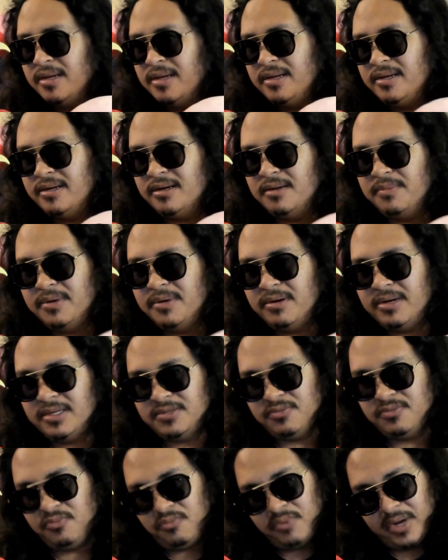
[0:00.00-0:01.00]
Your elbow
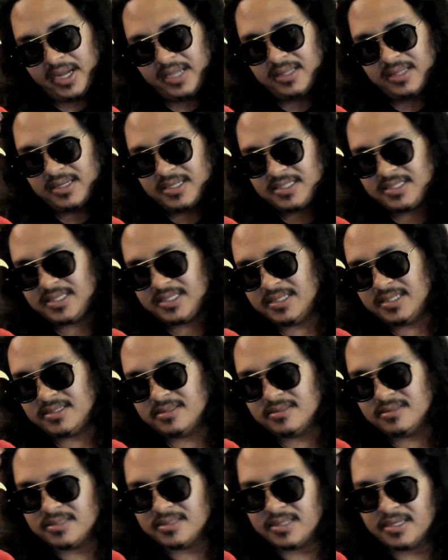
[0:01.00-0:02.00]
has way less
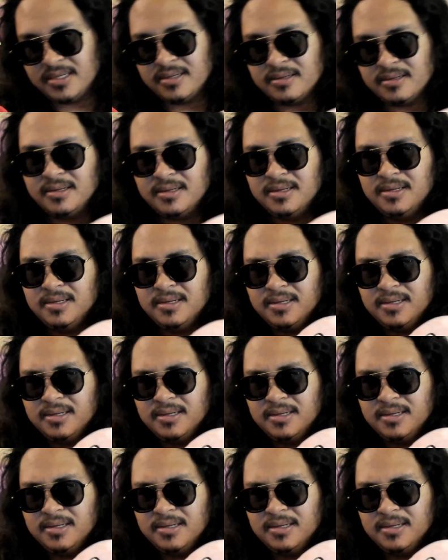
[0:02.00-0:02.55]
sensors there.